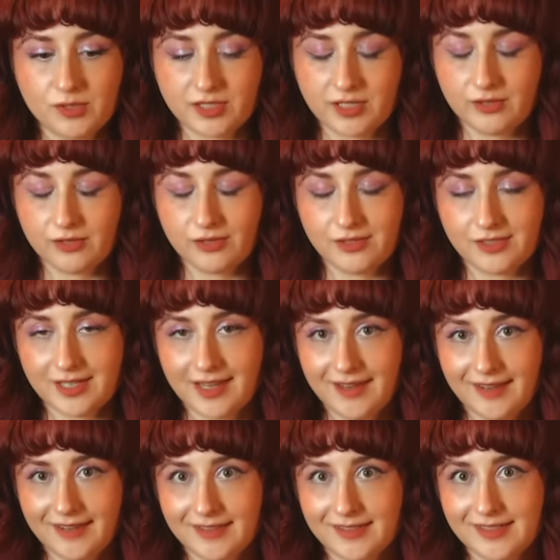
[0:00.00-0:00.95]
skills
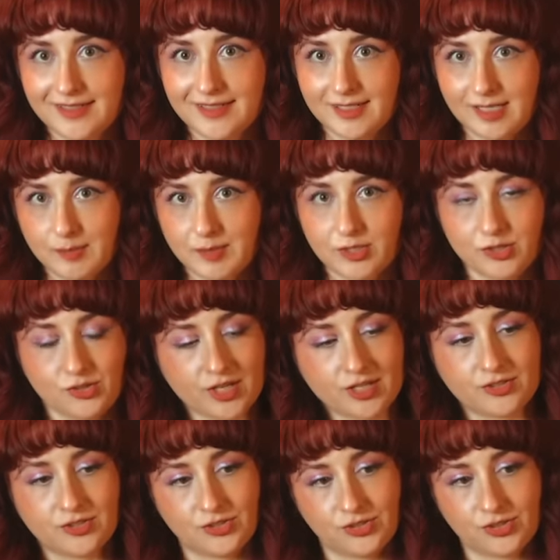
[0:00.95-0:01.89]
and tips and
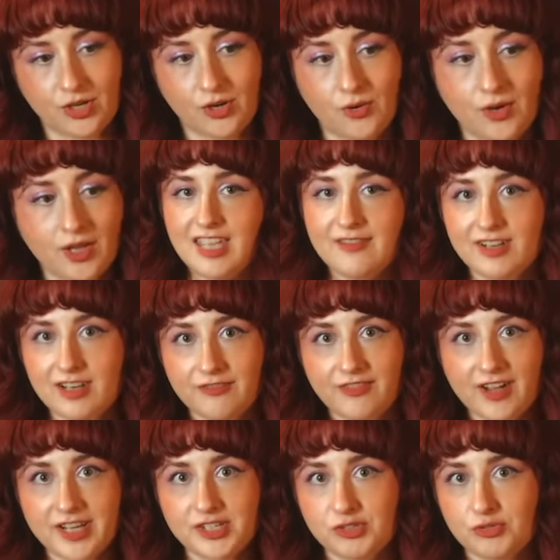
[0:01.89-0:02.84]
tricks. So even
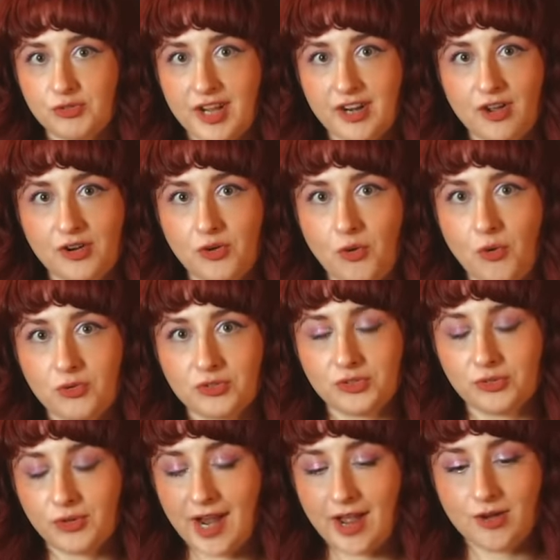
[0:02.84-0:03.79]
if I tread on old
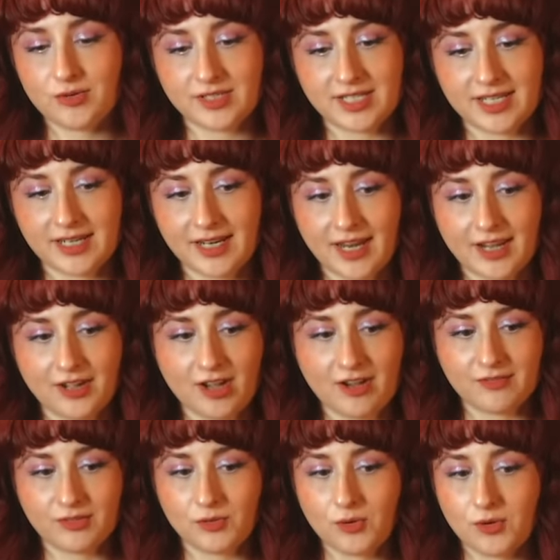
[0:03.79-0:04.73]
ground and I
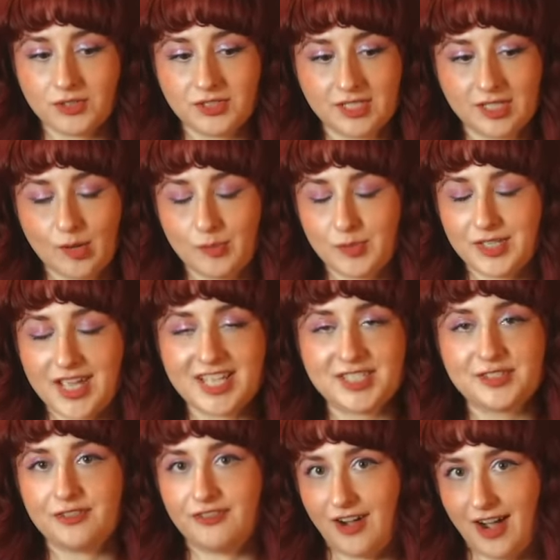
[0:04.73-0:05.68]
cover old tips,
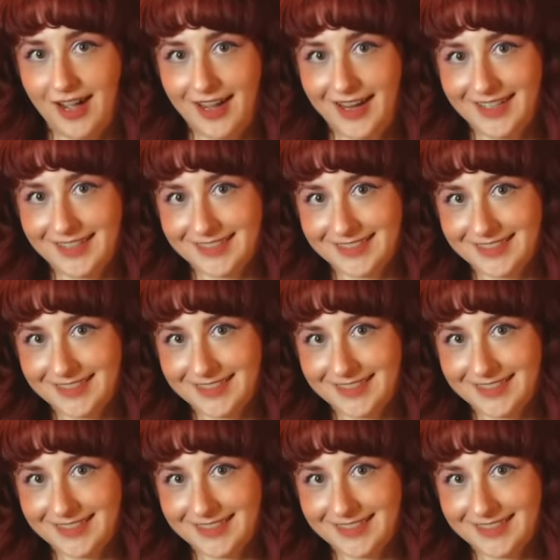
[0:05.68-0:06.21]
it's fine.